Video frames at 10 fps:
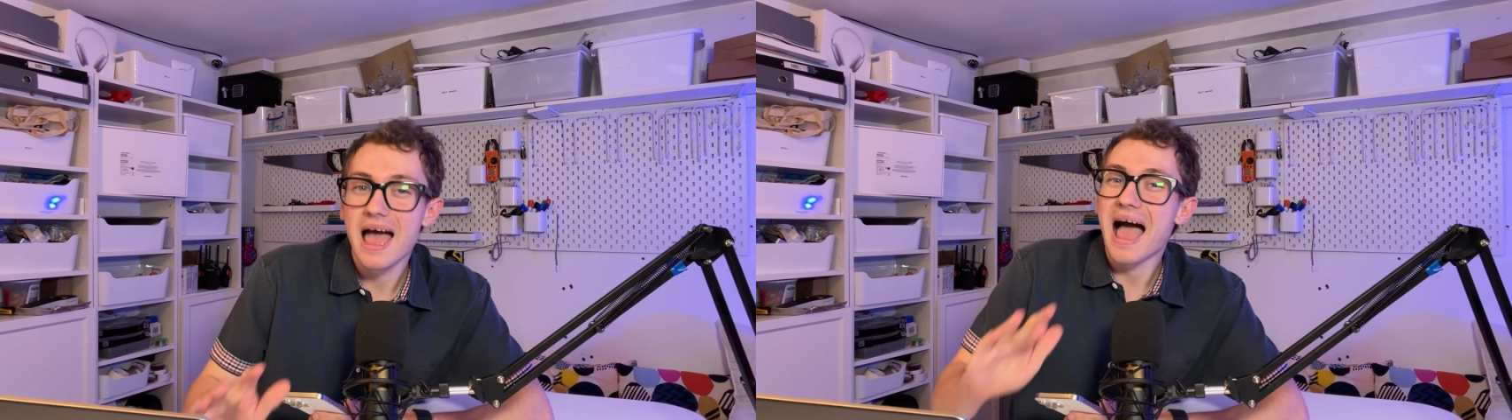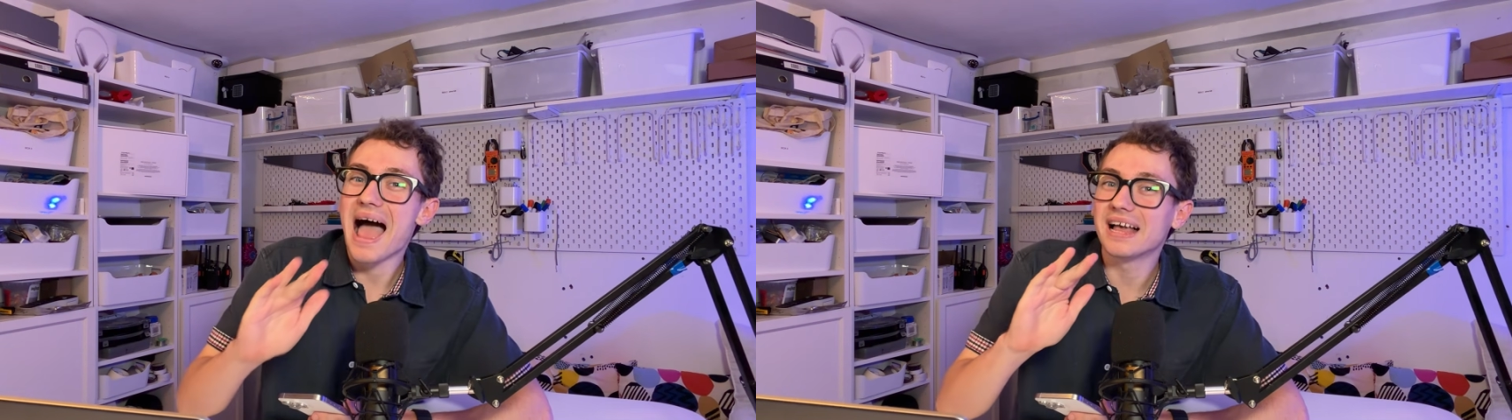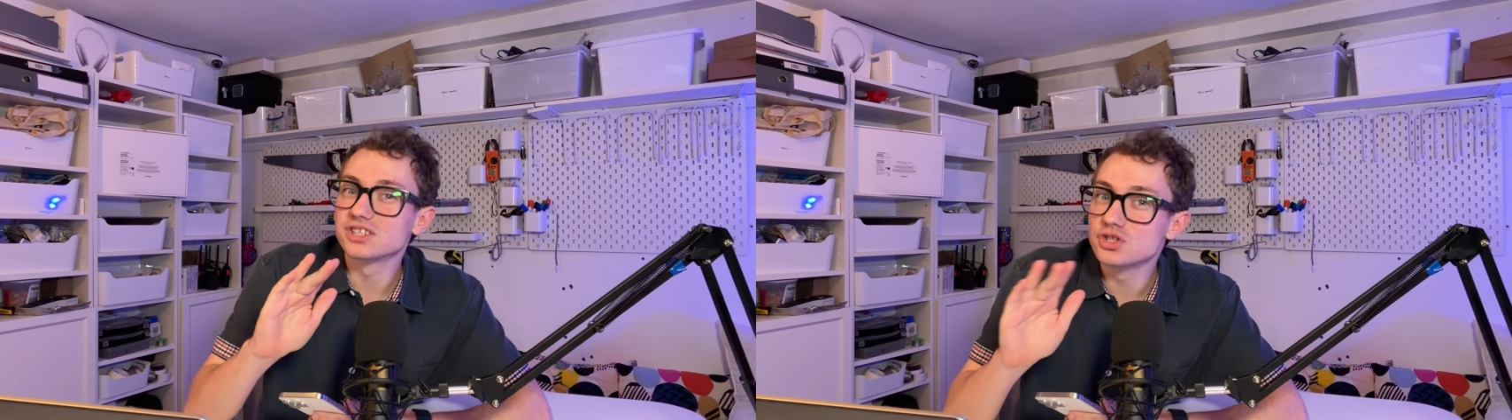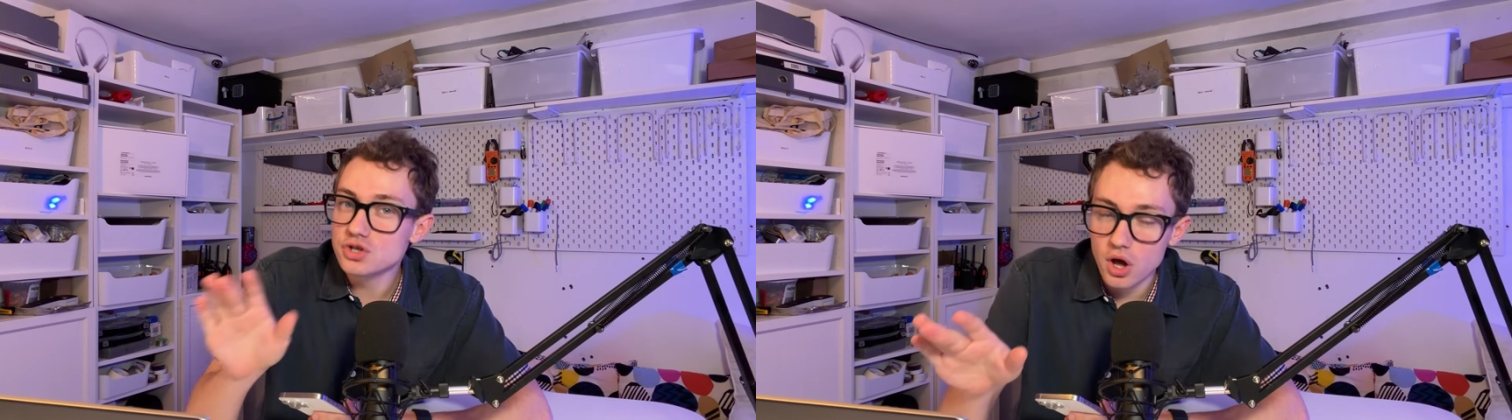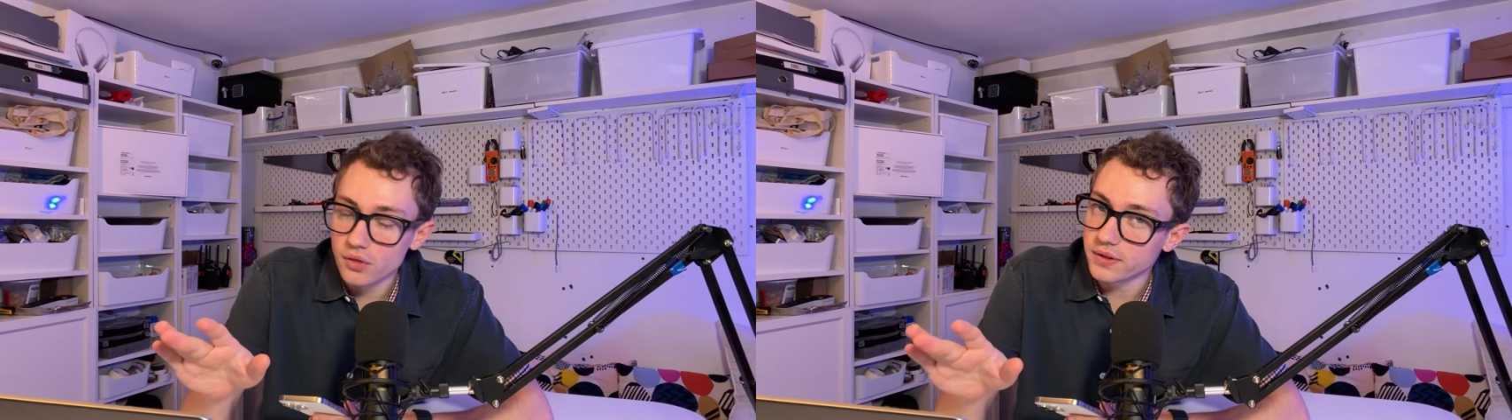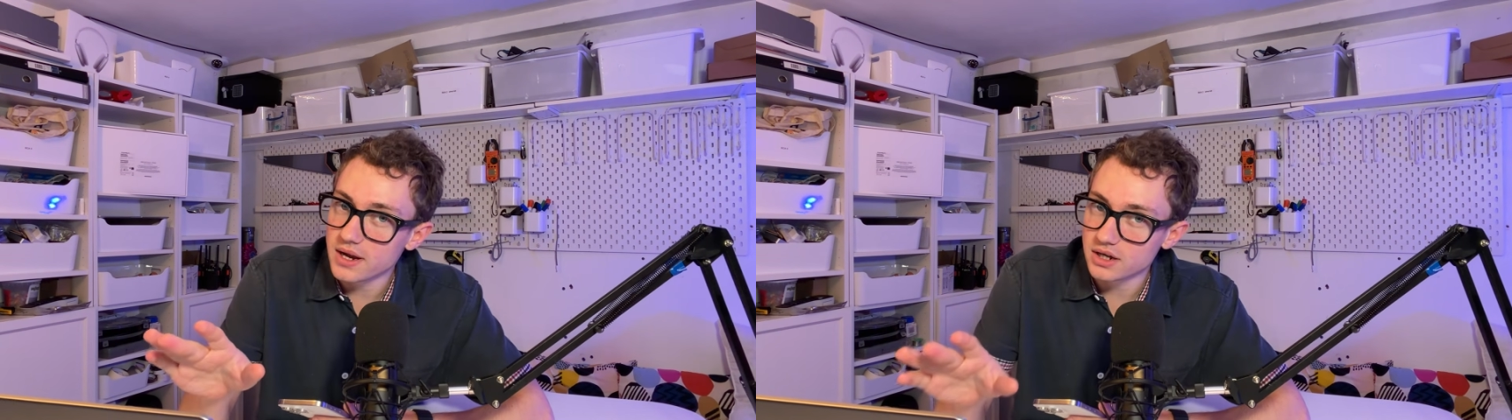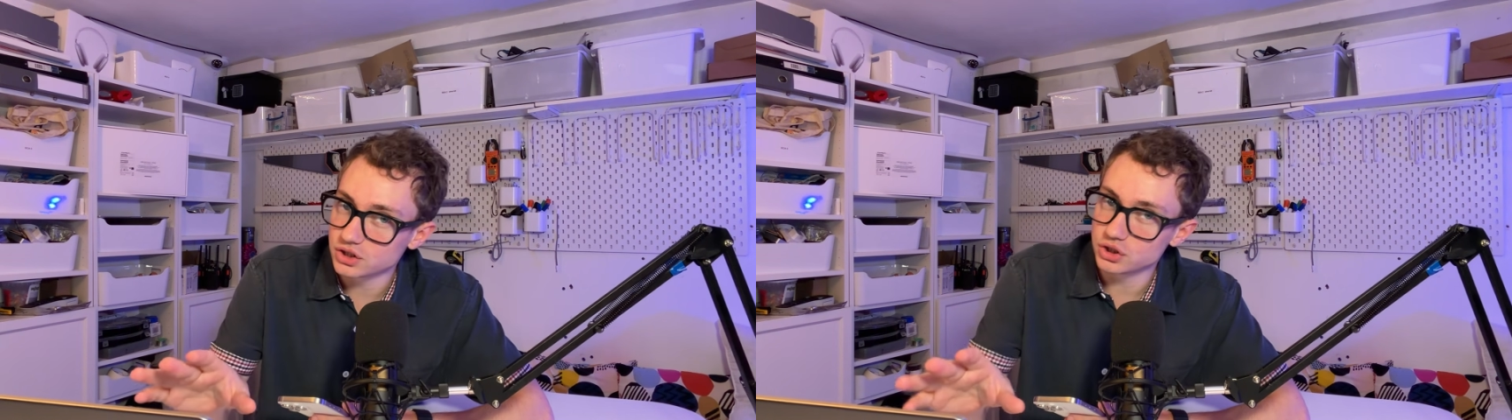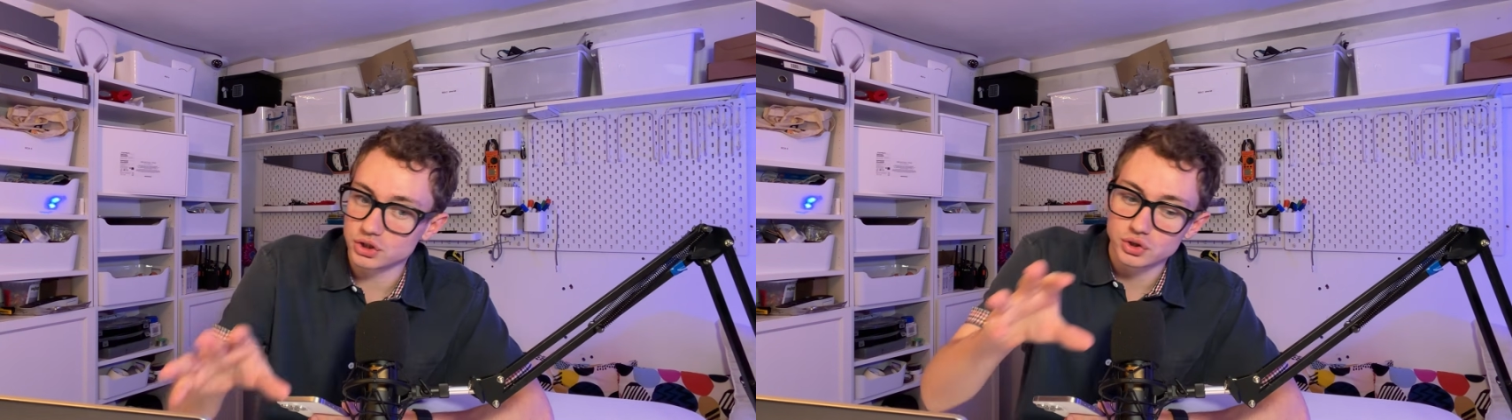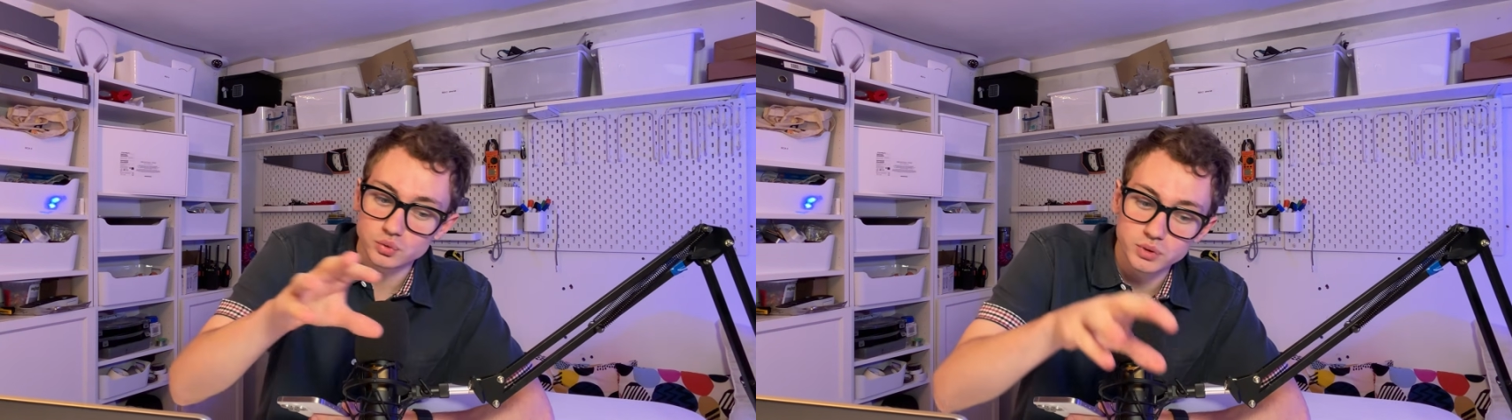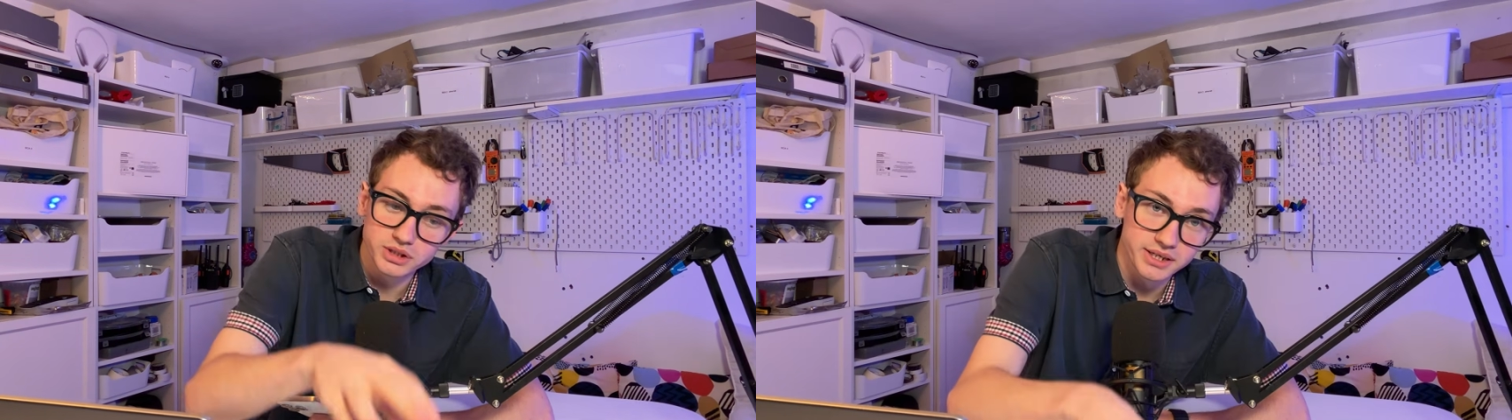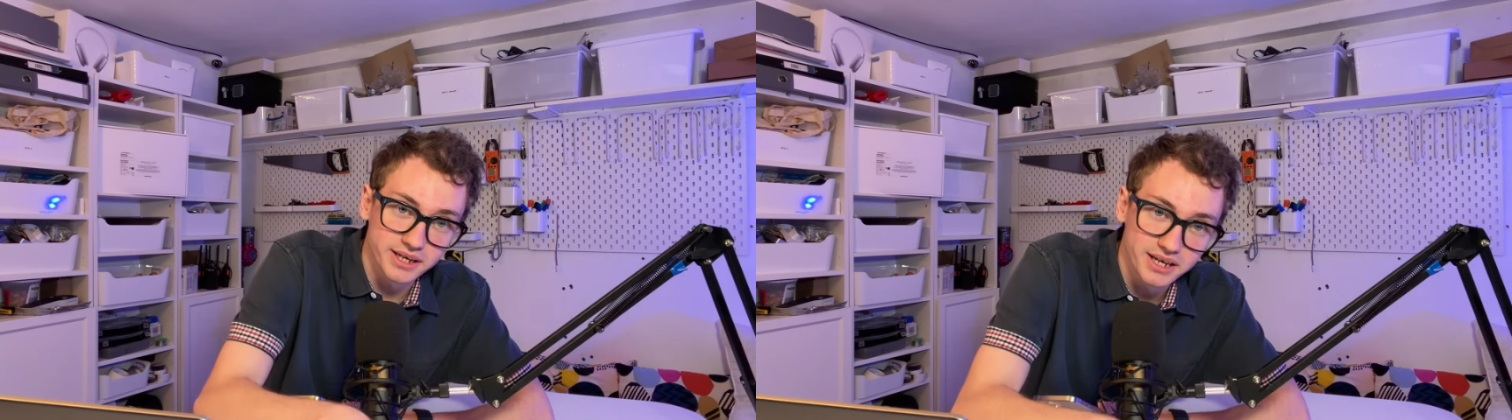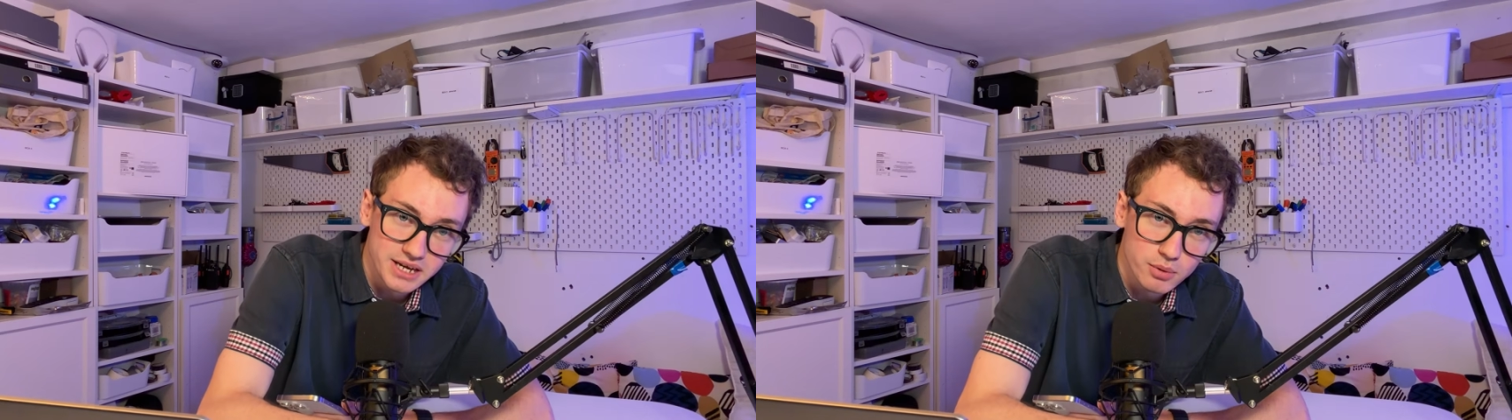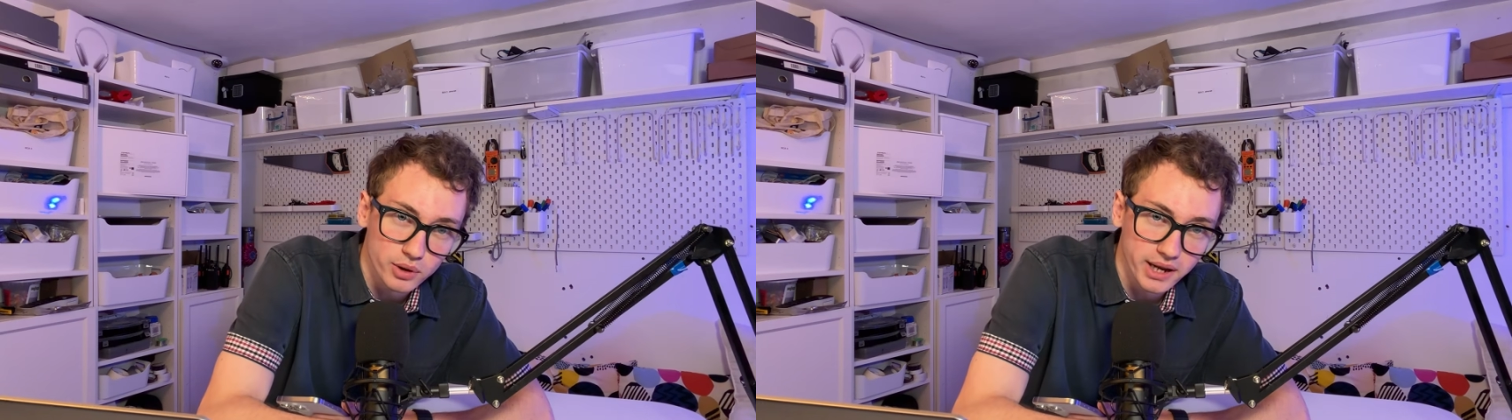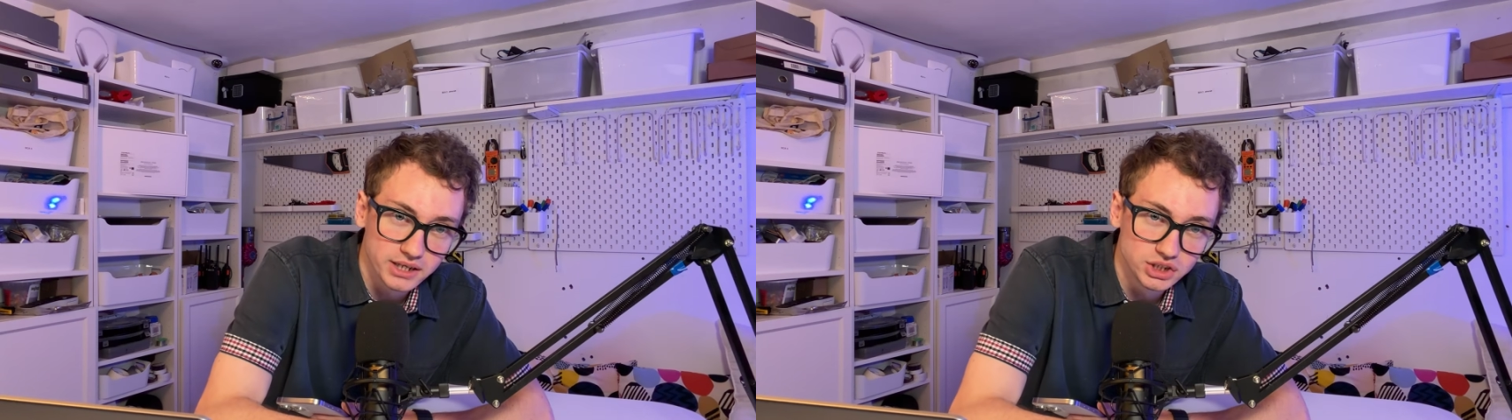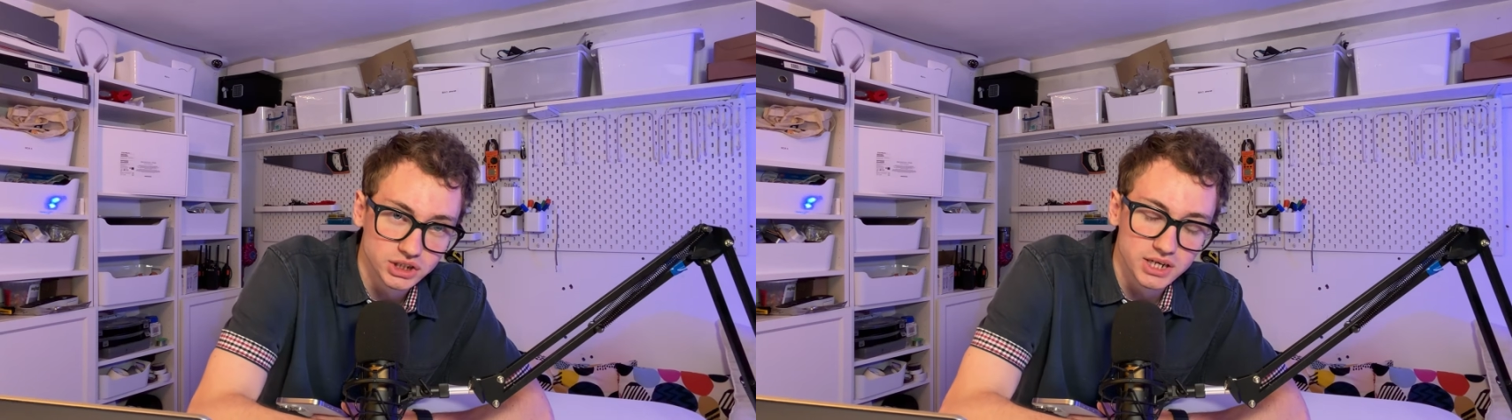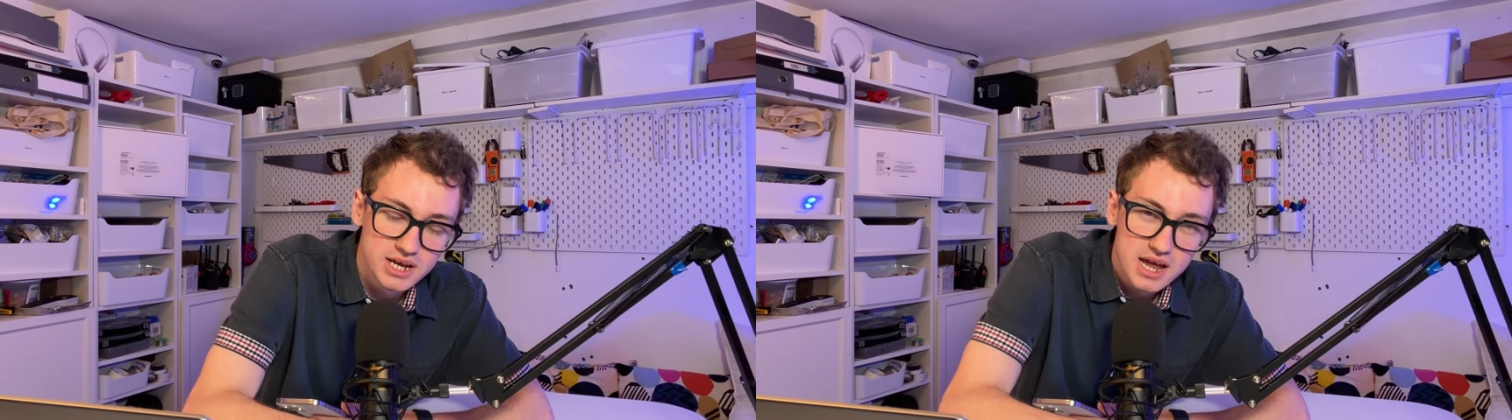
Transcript: has nothing to do with the keyboard engine